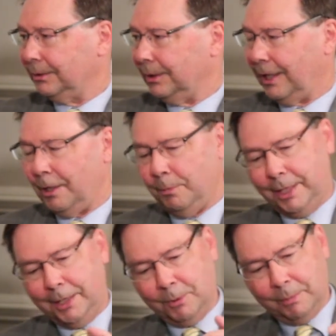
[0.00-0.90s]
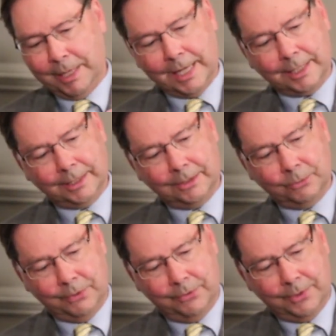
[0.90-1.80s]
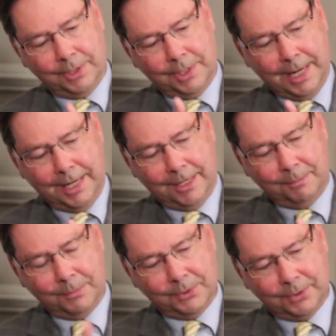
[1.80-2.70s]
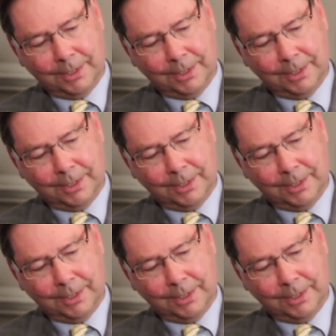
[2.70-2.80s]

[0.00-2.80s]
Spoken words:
a paper ballot with the names